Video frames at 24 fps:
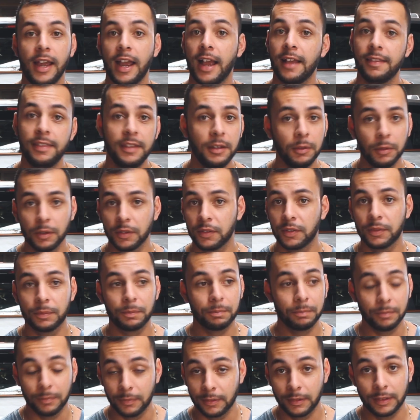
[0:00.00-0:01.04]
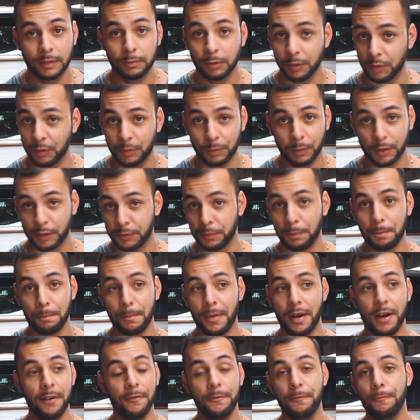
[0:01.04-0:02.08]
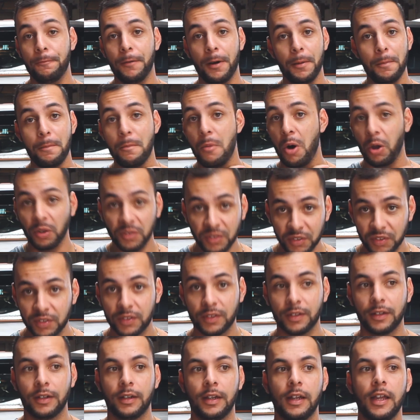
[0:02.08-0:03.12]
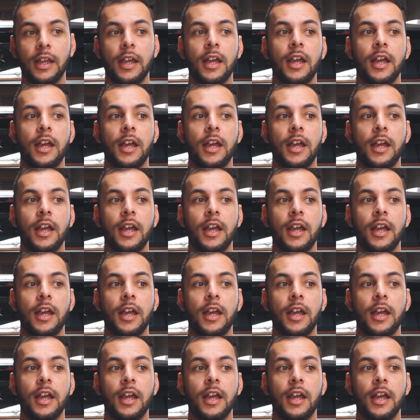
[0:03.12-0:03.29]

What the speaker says: That thing was a monster.